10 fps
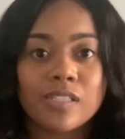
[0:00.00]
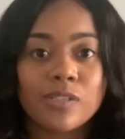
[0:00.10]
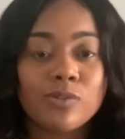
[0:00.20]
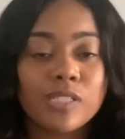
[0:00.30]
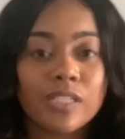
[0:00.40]

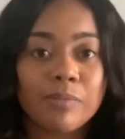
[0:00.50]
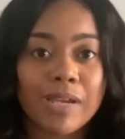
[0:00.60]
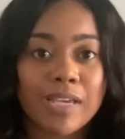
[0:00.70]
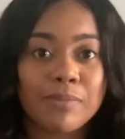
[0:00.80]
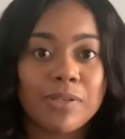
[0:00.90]
losing a
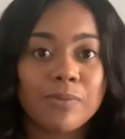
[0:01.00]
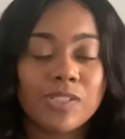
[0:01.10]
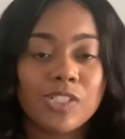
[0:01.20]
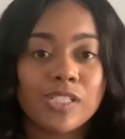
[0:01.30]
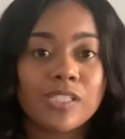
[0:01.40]
baby
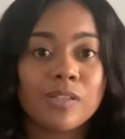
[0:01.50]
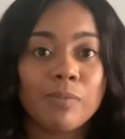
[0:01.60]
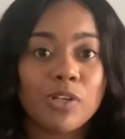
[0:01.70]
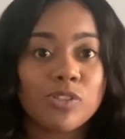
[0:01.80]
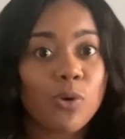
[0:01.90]
was just the
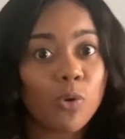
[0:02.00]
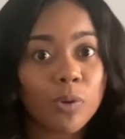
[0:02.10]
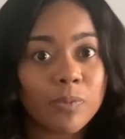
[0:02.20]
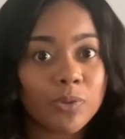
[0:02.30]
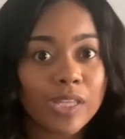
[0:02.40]
most
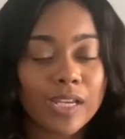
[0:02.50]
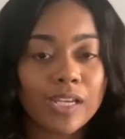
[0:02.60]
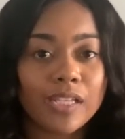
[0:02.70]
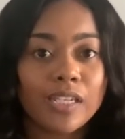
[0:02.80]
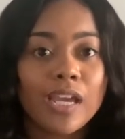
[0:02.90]
horrible
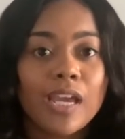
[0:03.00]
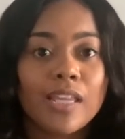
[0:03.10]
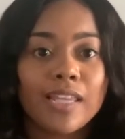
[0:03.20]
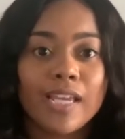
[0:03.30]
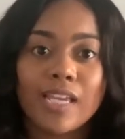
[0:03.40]
thing
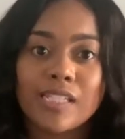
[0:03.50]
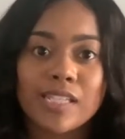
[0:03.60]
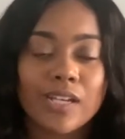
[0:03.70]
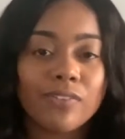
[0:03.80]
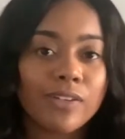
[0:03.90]
that has
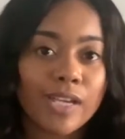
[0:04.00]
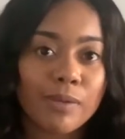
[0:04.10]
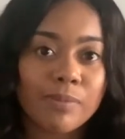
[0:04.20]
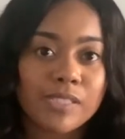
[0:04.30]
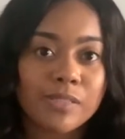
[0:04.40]
ever
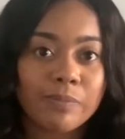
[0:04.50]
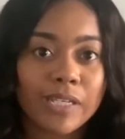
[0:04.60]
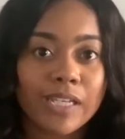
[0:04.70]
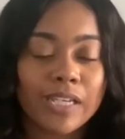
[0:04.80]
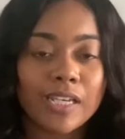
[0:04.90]
happened to
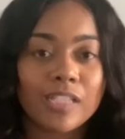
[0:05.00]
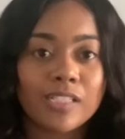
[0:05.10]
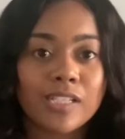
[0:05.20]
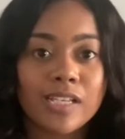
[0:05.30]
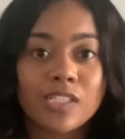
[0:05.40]
me,
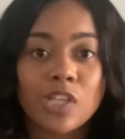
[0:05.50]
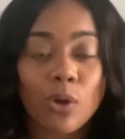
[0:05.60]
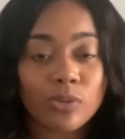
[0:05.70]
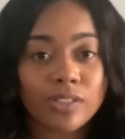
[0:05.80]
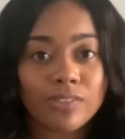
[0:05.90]
and it
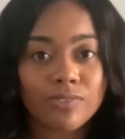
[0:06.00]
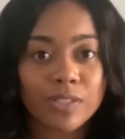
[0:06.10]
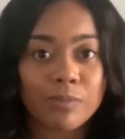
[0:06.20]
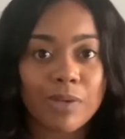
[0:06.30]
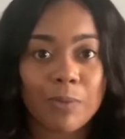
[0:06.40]
totally
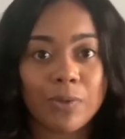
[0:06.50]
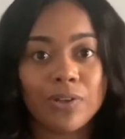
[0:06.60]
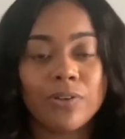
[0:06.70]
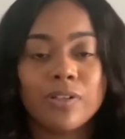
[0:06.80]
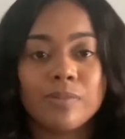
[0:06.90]
flipped my
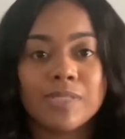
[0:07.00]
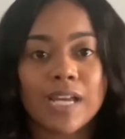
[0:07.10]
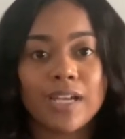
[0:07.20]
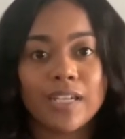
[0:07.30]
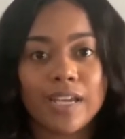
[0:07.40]
world
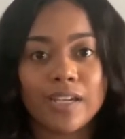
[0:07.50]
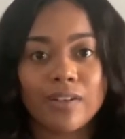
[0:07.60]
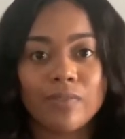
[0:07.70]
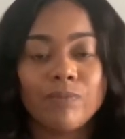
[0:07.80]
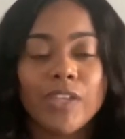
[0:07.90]
upside
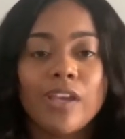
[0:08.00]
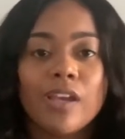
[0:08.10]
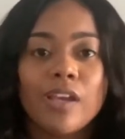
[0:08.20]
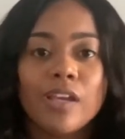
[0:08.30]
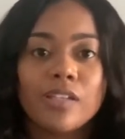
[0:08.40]
down.
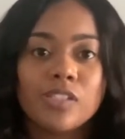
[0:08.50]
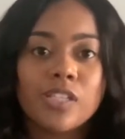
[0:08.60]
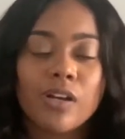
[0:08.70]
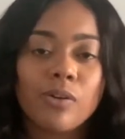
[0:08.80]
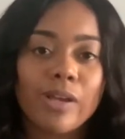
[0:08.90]
And
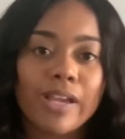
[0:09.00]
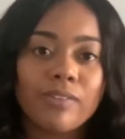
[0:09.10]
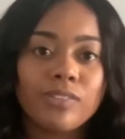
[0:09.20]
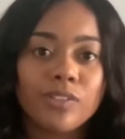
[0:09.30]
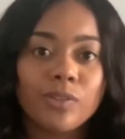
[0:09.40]
so
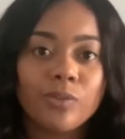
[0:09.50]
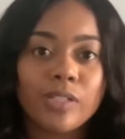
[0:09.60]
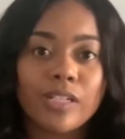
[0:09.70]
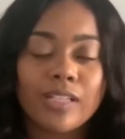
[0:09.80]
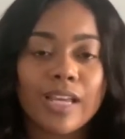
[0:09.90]
after
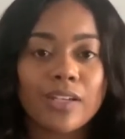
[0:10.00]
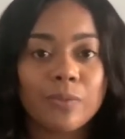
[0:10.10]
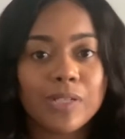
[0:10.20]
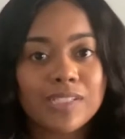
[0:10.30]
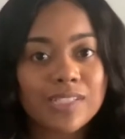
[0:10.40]
doing a lot of
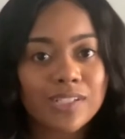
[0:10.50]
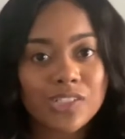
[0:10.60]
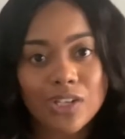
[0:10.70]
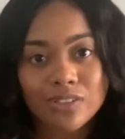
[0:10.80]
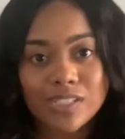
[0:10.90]

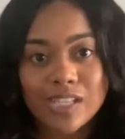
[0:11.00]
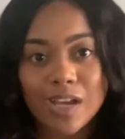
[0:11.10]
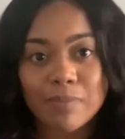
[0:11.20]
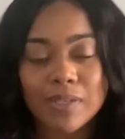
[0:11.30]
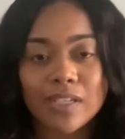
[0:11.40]
research on the
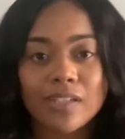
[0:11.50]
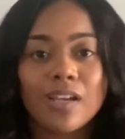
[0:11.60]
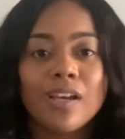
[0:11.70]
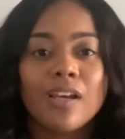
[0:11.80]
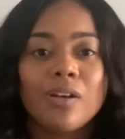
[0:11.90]
topic,
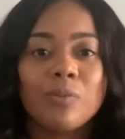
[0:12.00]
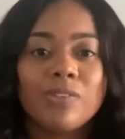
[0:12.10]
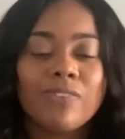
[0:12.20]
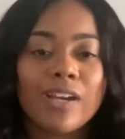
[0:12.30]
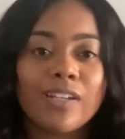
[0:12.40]
we
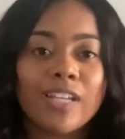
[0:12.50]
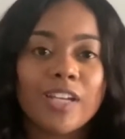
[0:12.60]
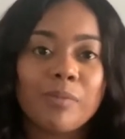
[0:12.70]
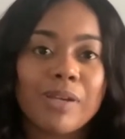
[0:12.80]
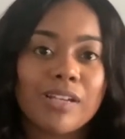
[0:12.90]
found
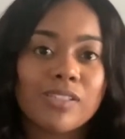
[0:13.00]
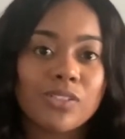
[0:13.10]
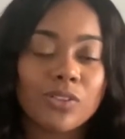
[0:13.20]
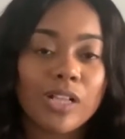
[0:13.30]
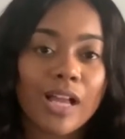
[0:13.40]
out about
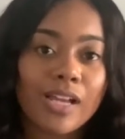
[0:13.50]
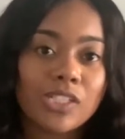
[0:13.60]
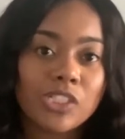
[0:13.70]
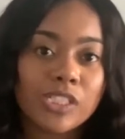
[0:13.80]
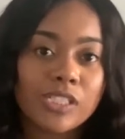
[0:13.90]

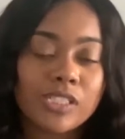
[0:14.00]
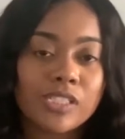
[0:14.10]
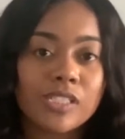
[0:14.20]
cerclages,